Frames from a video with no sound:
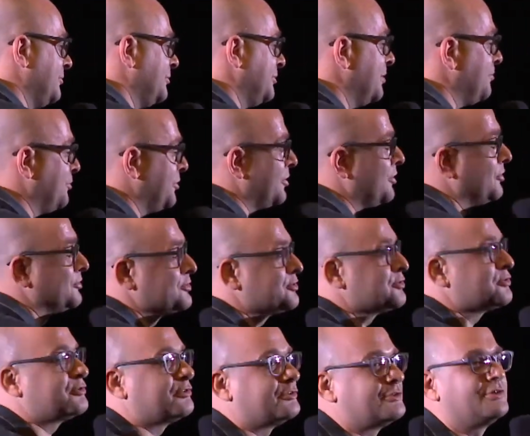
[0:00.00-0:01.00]
deeply
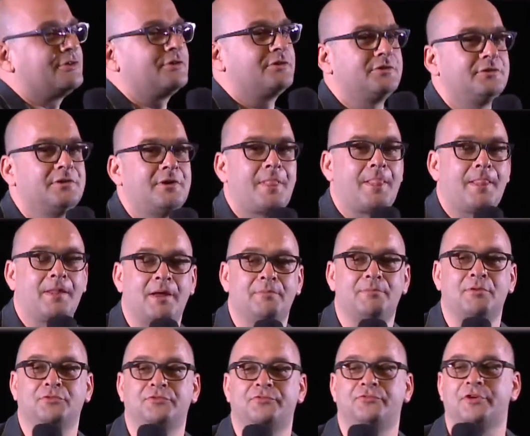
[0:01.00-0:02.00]
concerned
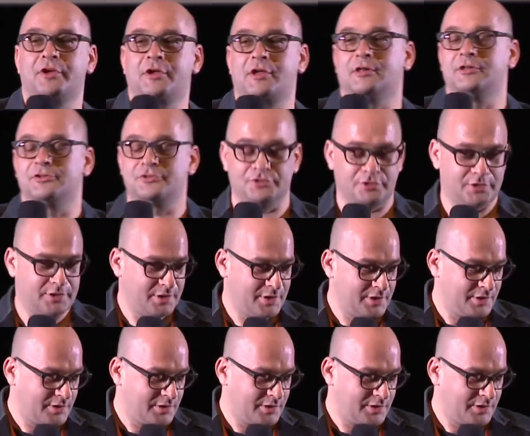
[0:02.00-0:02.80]
about free culture.